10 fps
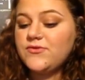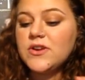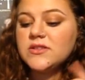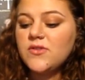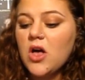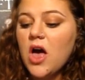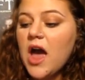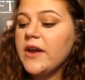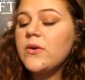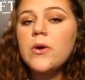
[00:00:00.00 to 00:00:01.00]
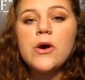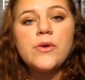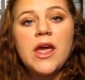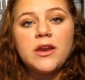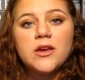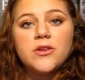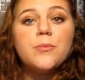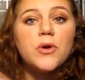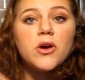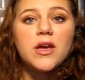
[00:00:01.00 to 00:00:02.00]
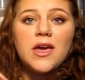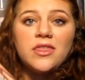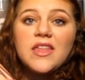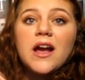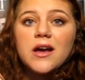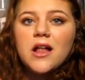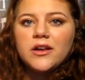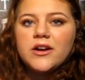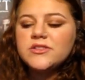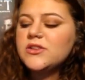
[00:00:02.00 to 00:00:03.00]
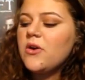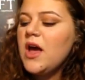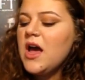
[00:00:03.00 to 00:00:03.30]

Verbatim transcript: first of all, I don't own any other book in that color, so